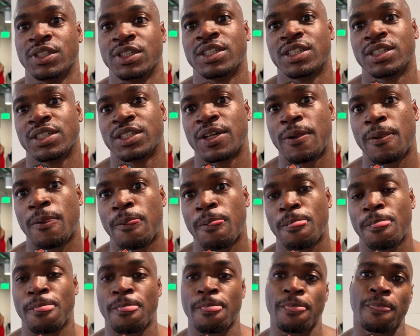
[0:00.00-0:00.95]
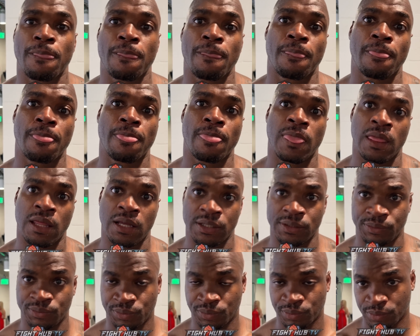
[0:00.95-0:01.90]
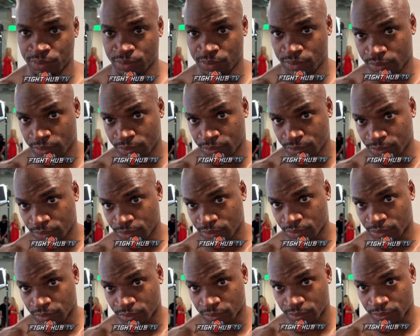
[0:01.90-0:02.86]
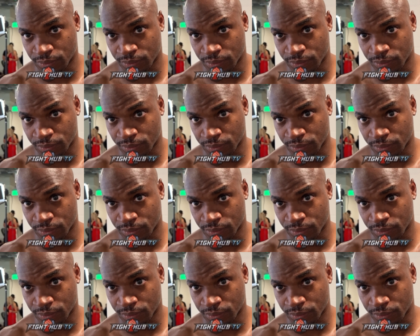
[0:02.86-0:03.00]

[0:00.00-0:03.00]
You know, you were driving well, you were moving well. I was impressed, man.